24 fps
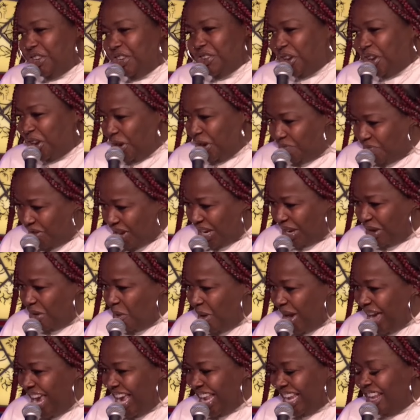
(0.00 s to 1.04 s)
You couldn't
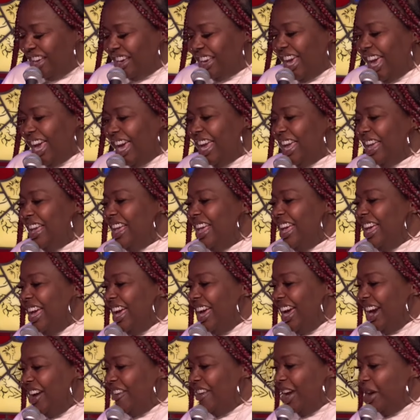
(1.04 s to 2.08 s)
wait. Okay.
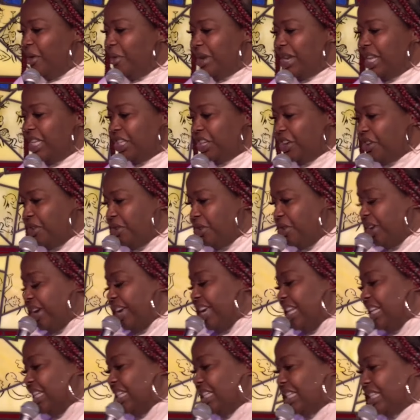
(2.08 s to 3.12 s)
All right. What is your
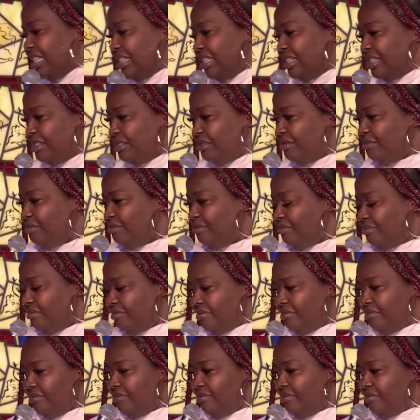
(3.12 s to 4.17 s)
annoyance? Uh,
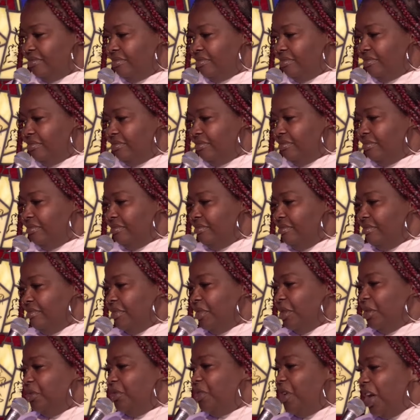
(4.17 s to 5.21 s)
falling asleep on the phone.
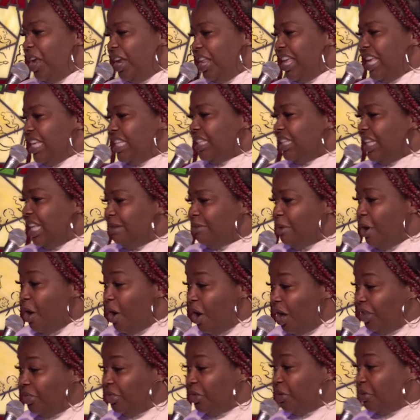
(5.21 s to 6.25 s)
Falling asleep
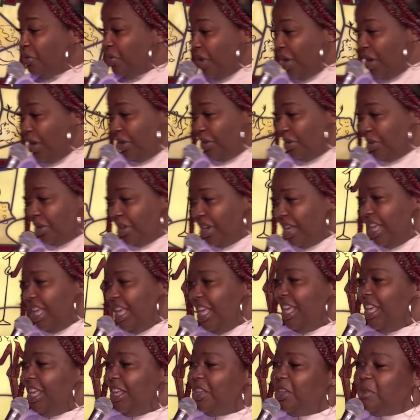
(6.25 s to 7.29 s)
on the phone.
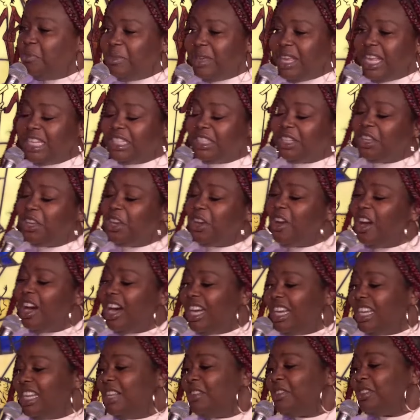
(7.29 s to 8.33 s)
You mean so you're
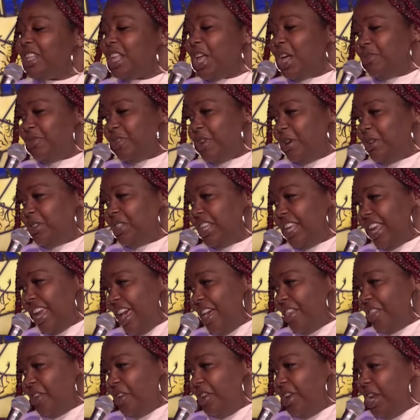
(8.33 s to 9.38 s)
on the cell phone
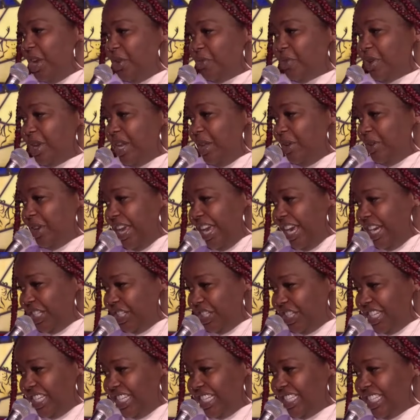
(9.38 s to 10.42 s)
together in different
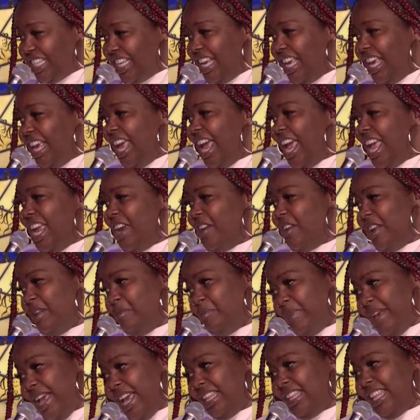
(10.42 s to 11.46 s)
locations and you're in
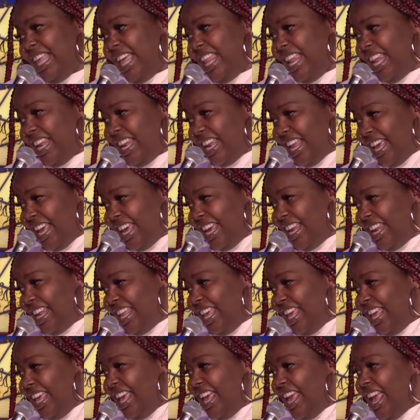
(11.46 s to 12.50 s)
bed late at night
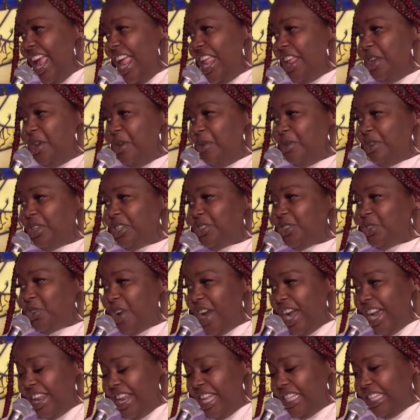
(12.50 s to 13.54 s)
and you was
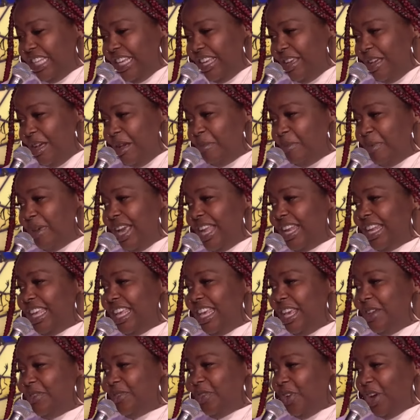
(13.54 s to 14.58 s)
trying to stay up and
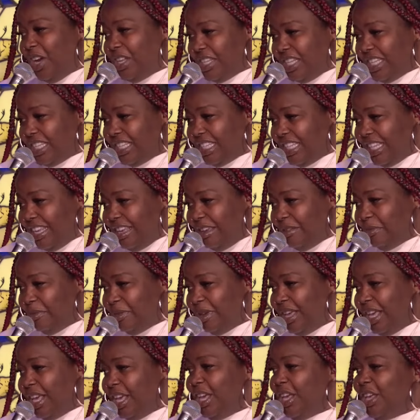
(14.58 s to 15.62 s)
he falls asleep?
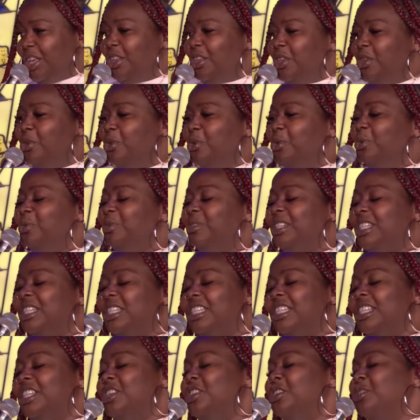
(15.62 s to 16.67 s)
You
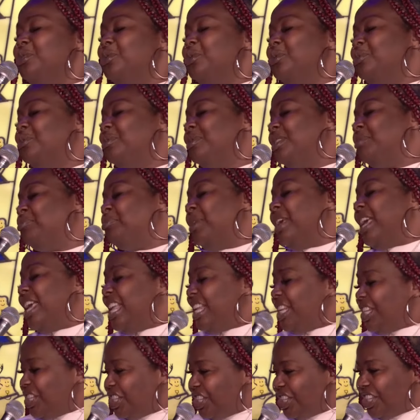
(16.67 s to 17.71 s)
you
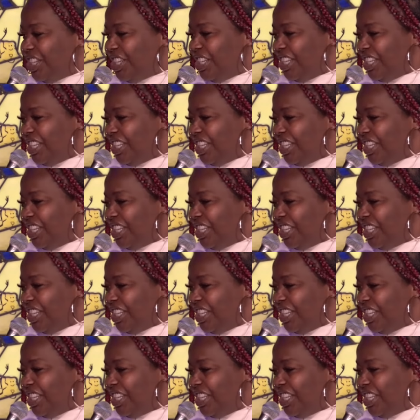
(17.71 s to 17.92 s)
bitch.